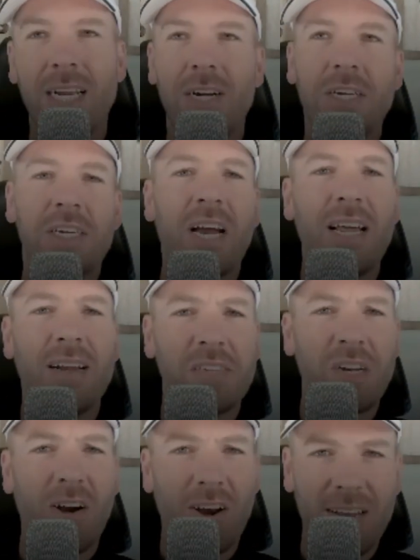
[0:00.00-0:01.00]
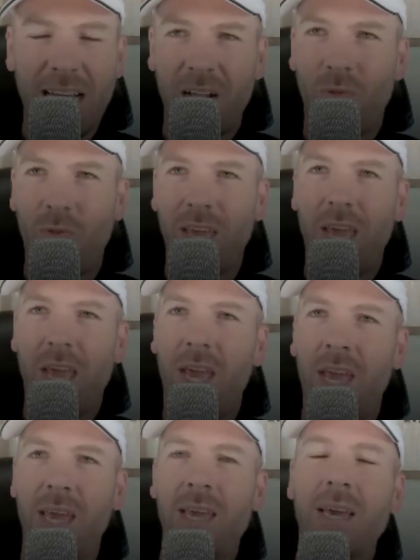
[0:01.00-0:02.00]
you know you kind of started down
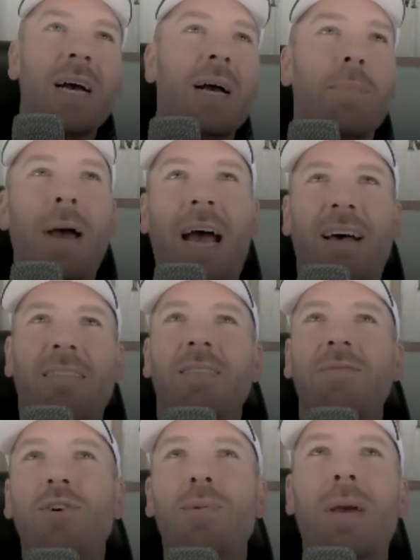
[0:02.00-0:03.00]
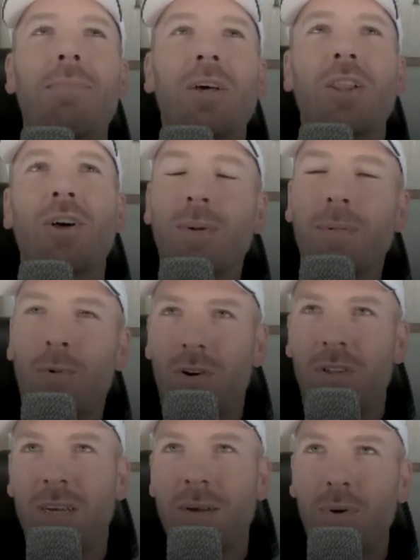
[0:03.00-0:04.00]
the path of doing maybe a little bit
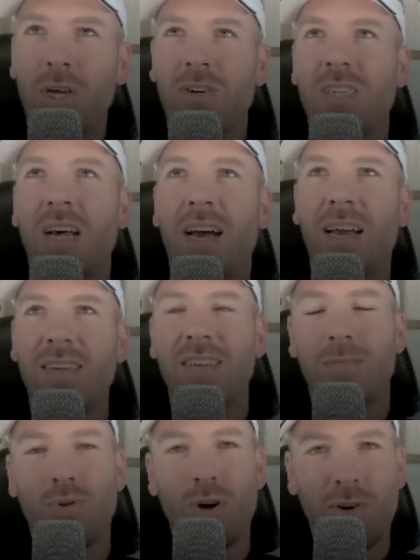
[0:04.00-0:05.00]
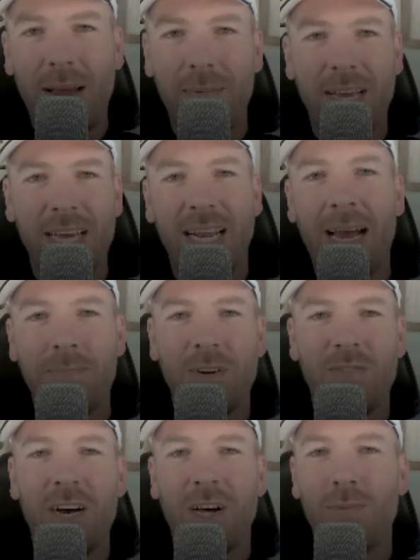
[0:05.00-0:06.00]
more of the computer science and programming and app
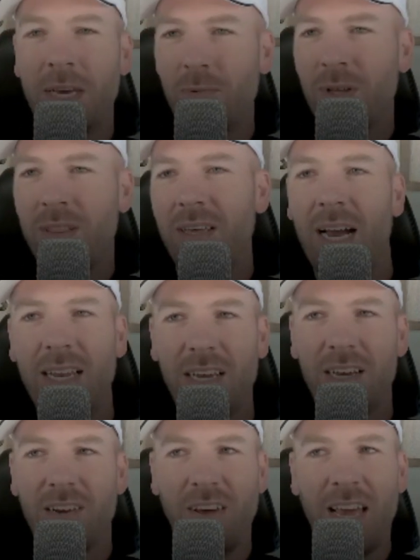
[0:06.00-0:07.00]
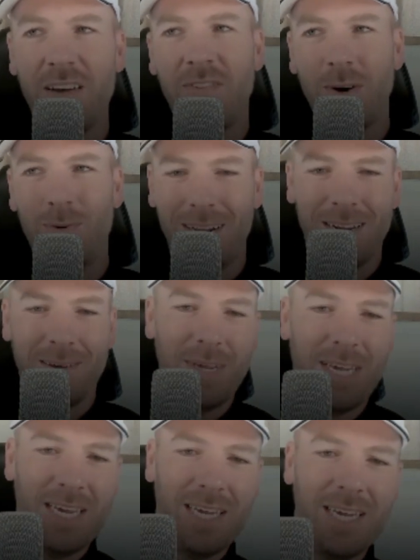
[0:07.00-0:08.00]
development with the idea of hey if i want to
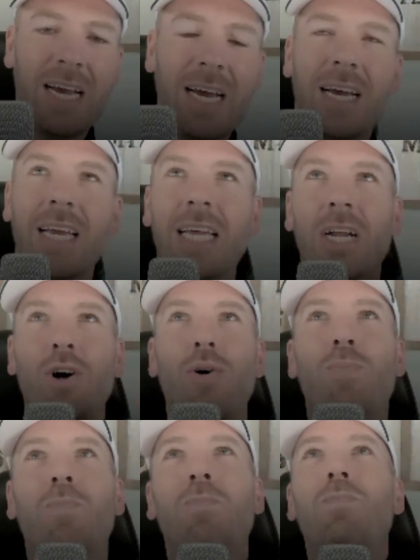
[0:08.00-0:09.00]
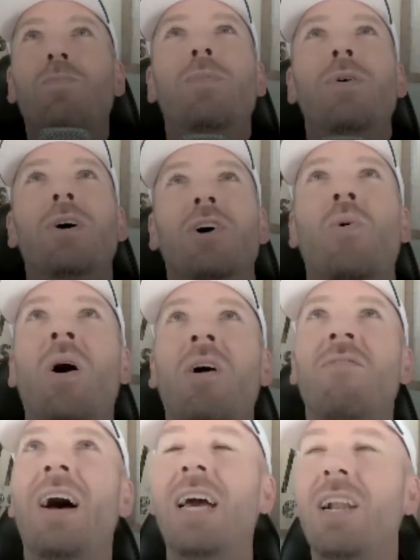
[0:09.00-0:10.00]
be you know or
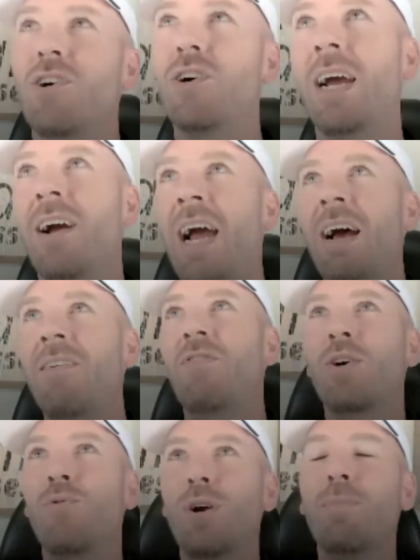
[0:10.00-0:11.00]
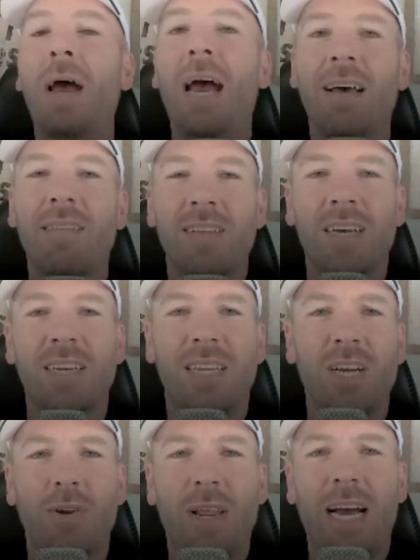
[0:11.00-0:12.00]
qualified or, or have the career path to,
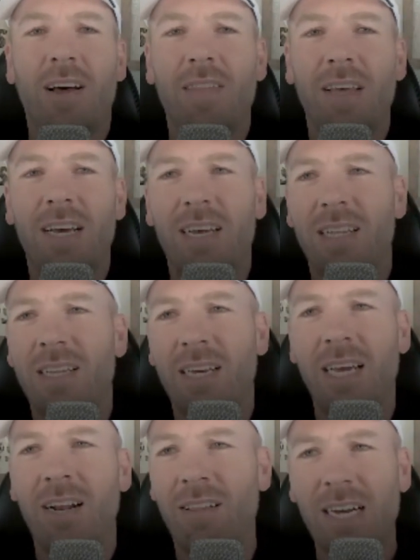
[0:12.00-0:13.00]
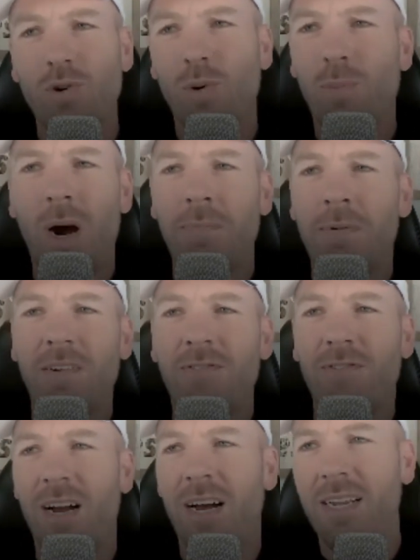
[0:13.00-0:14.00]
to go down on the the intellectual property
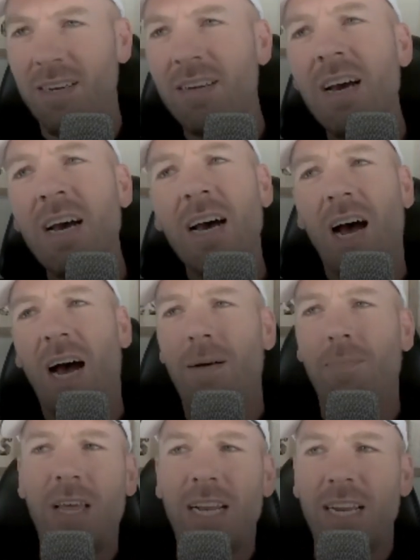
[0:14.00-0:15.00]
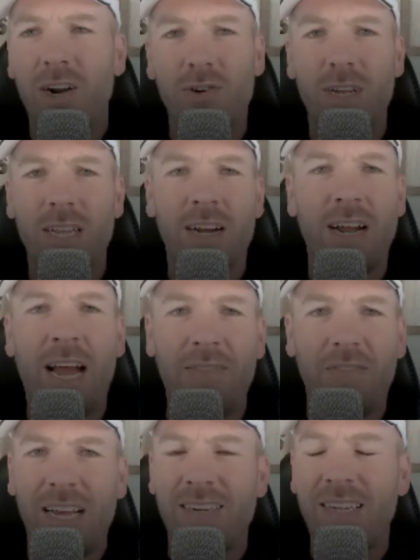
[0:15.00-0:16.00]
front um, then you know or
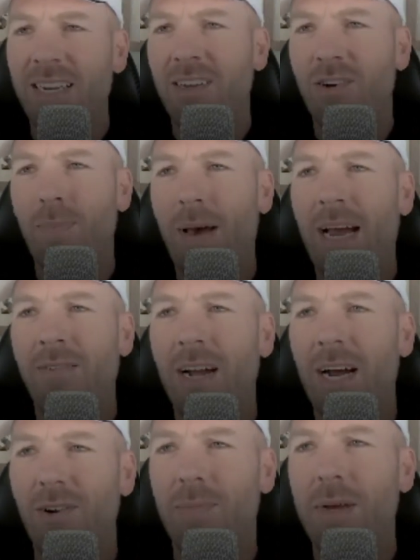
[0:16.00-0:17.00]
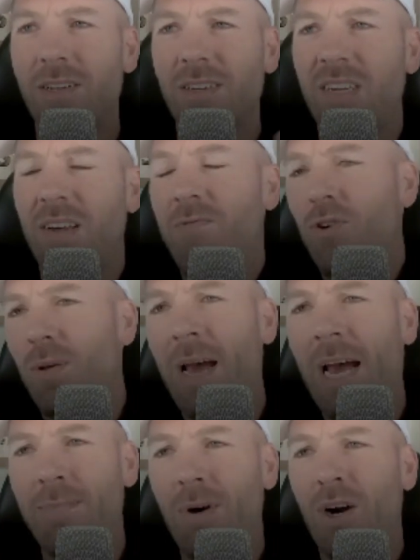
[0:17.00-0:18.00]
have that technical background and be able to sit for the
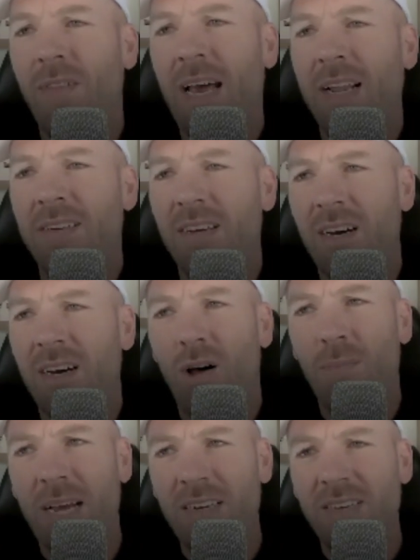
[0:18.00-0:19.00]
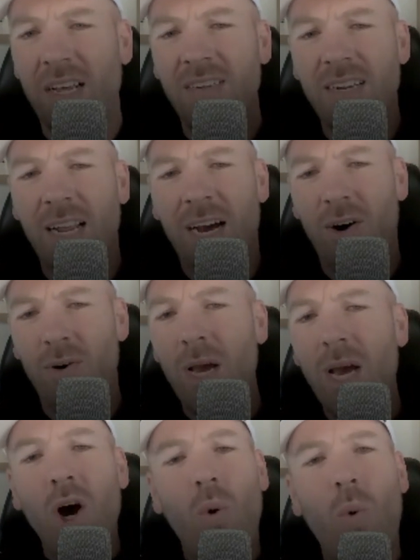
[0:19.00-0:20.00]
patent bar and that uh, all makes sense now
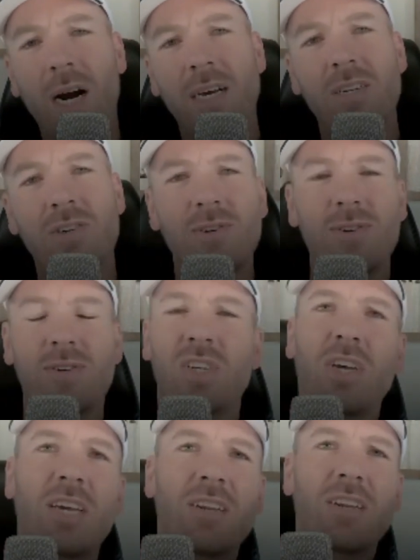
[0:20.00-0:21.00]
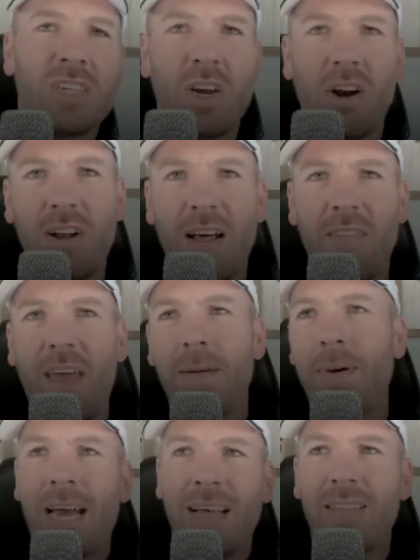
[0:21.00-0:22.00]
walk us through so you you start down
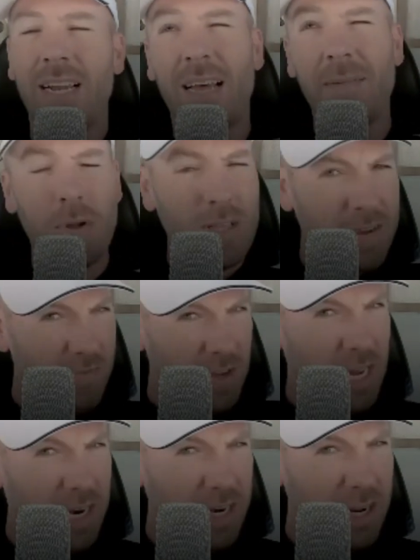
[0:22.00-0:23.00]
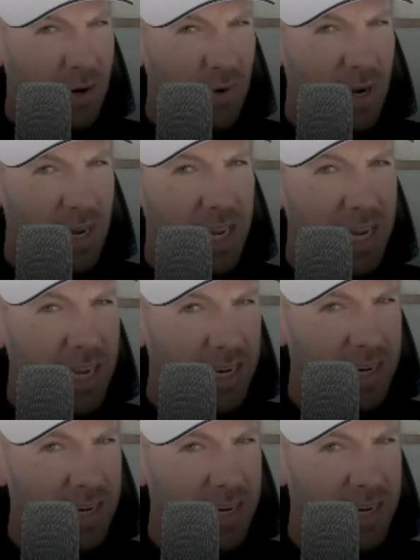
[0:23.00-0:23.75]
that path and i believe you got a degree